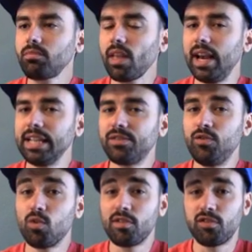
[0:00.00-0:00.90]
It's
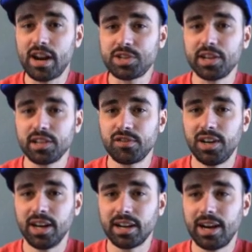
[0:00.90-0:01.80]
refreshing as
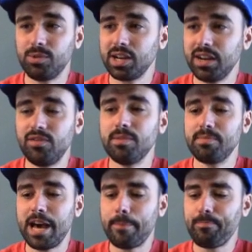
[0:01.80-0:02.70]
fuck, I will give them
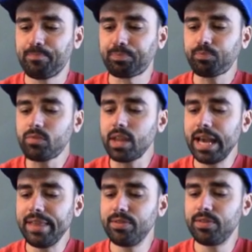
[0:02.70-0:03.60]
that.
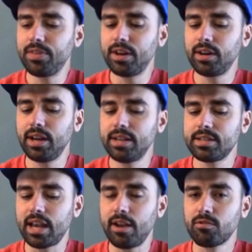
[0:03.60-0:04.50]
And there
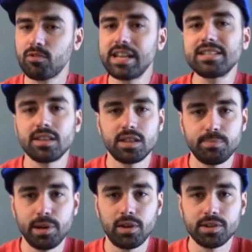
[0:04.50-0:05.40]
is a reason this
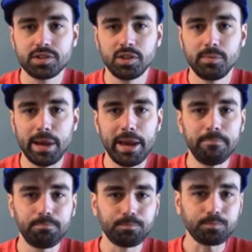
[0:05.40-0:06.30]
beer is still made.
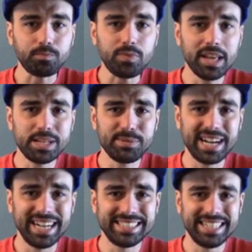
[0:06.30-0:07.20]
It's
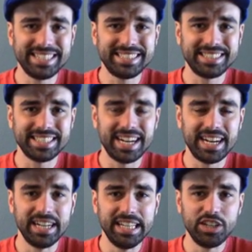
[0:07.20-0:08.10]
because it's
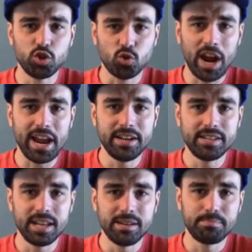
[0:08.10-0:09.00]

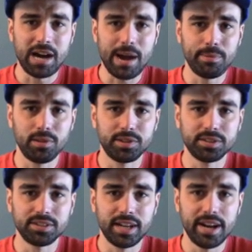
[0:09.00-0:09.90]
ingrained in popular
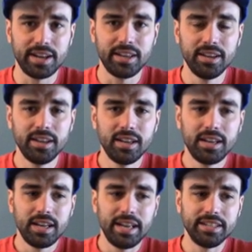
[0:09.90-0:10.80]
society.
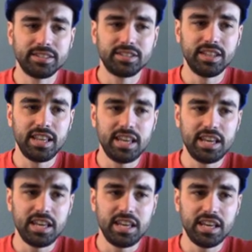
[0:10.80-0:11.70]
It's
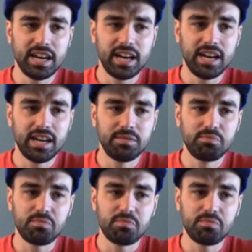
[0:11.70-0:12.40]
the